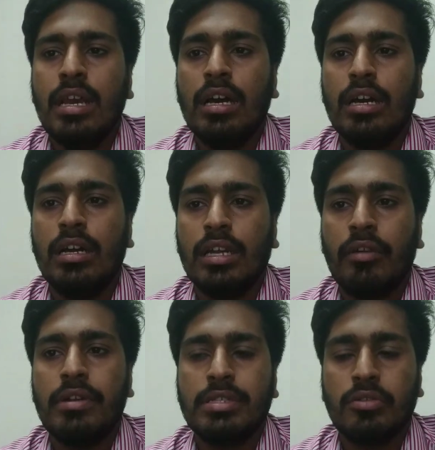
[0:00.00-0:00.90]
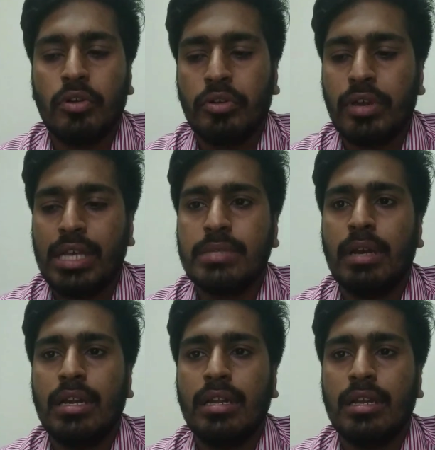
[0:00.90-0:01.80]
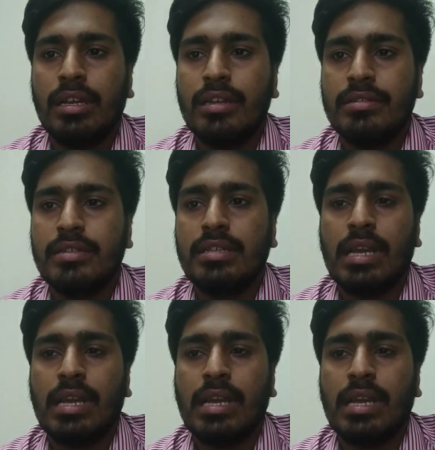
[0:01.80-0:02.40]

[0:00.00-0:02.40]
Now it's going to expand in industries